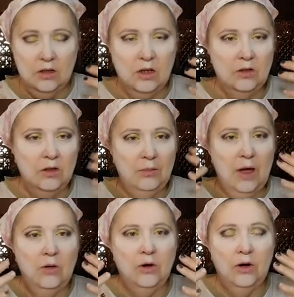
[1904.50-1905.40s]
the
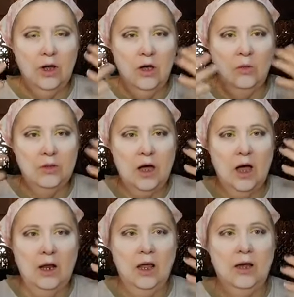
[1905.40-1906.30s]
powder, it helps
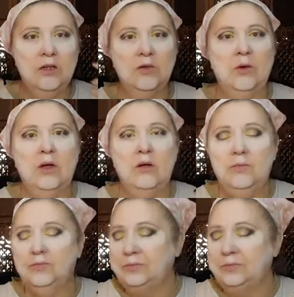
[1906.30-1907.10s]
highlight as well.